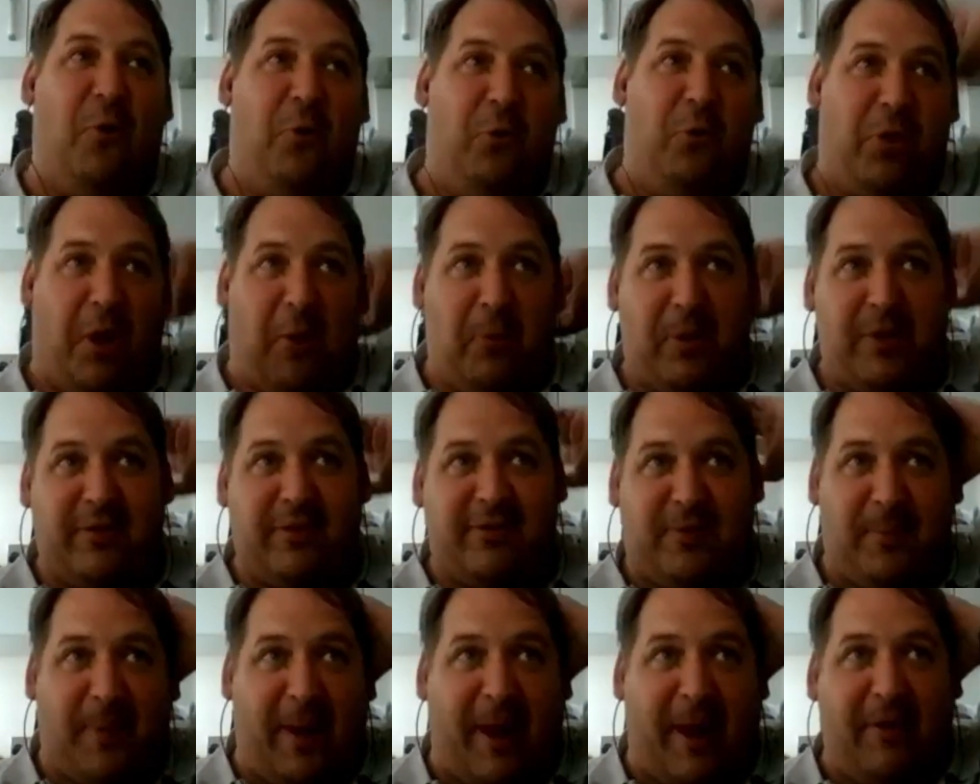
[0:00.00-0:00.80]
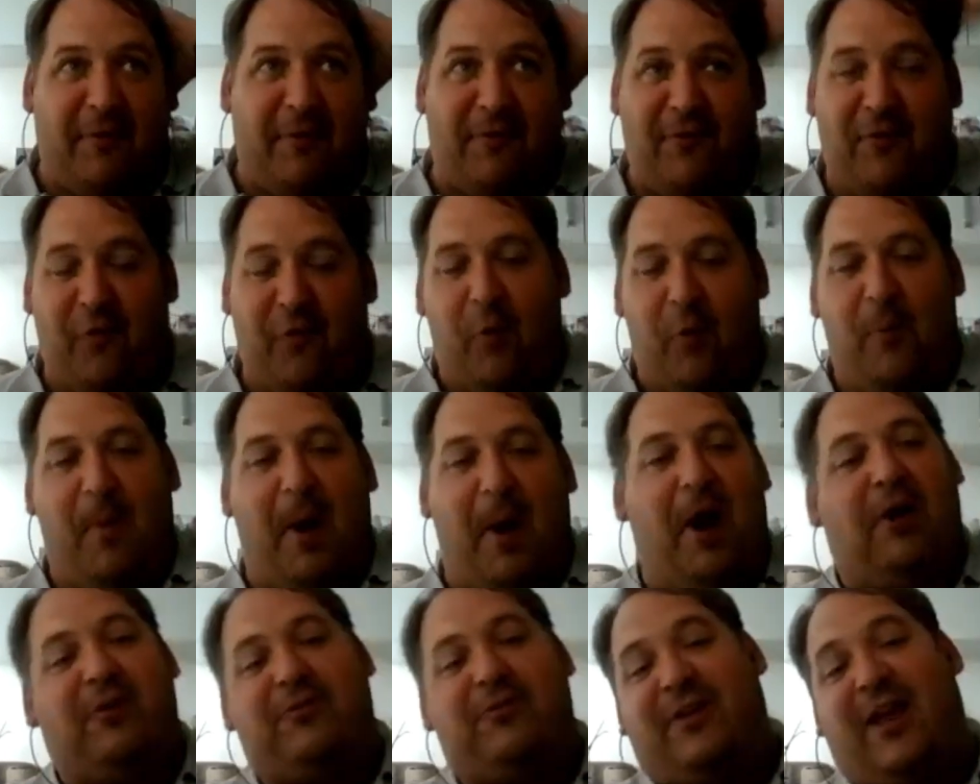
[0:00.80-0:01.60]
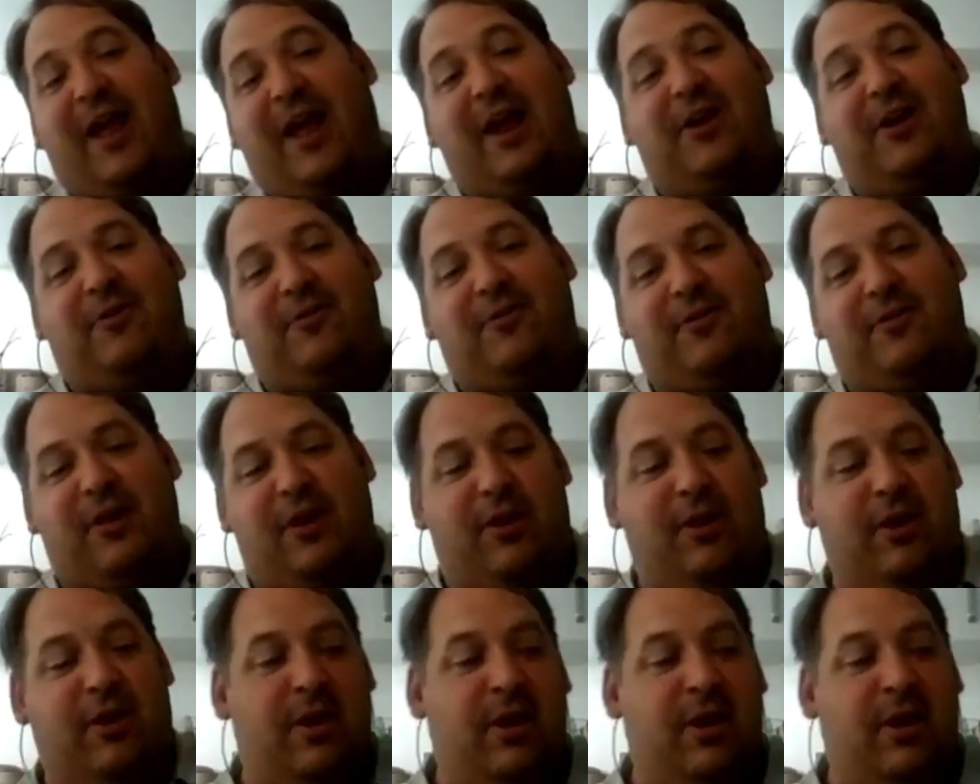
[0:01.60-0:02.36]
although it's about 4 miles ahead of you.